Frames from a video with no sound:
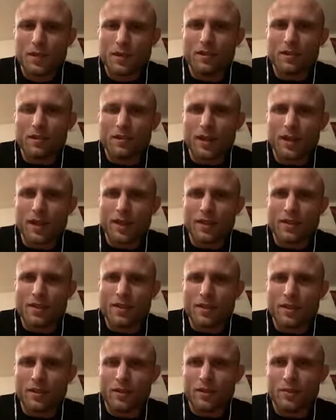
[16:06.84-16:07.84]
Right.
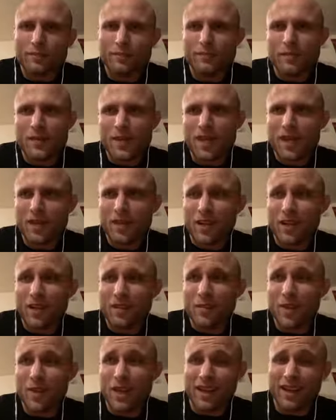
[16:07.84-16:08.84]
So I
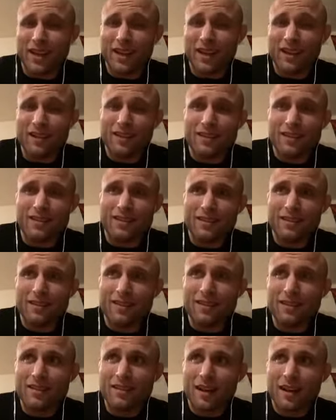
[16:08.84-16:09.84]
mean, but again,
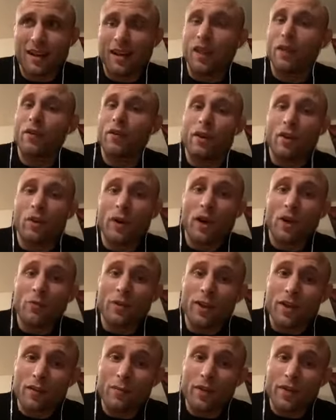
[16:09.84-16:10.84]
I never know how I'm
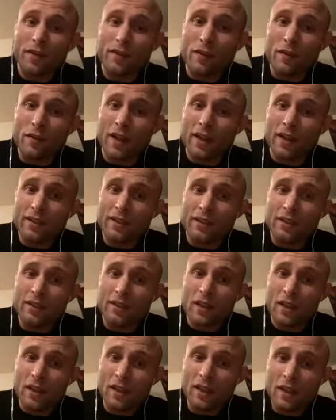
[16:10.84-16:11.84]
gonna be in the fights
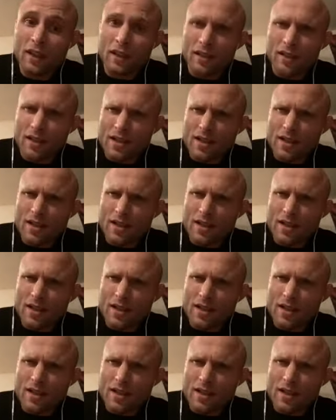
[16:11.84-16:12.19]
because